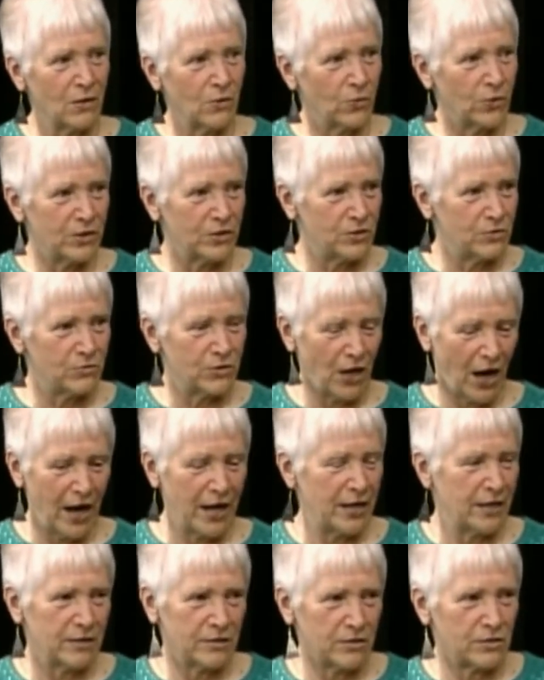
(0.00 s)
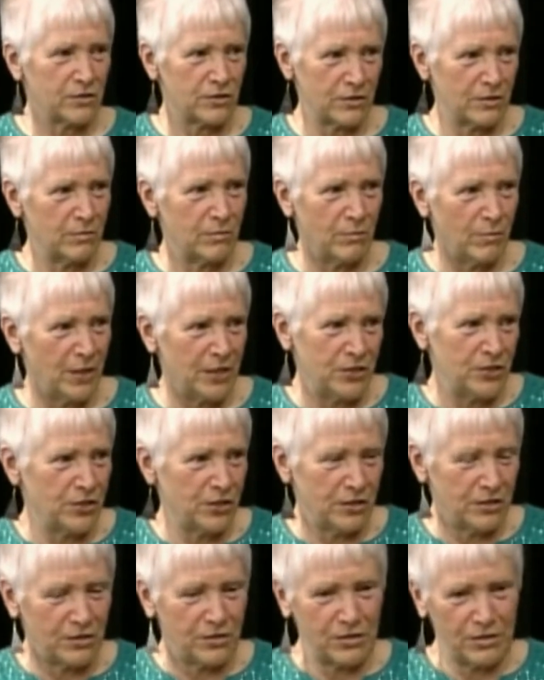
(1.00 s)
with giants and
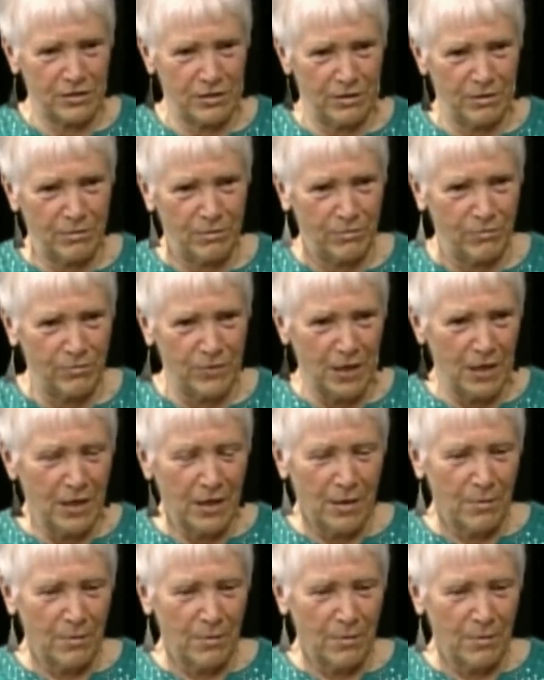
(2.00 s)
midgets and